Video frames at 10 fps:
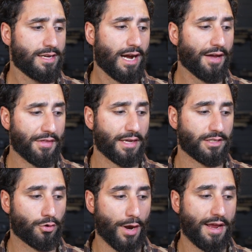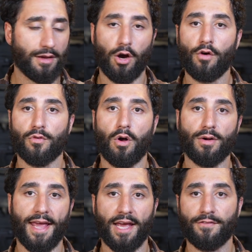I think it's a great overall
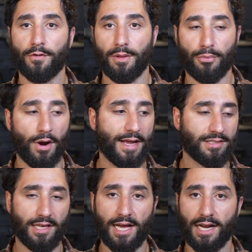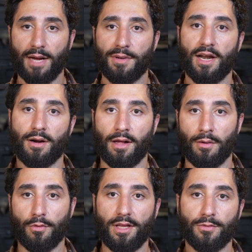can for the price. They kind of come in at a
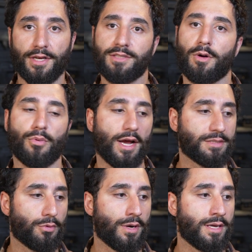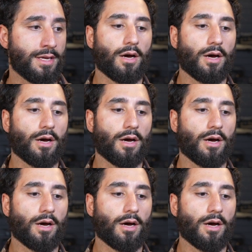really reasonable price point.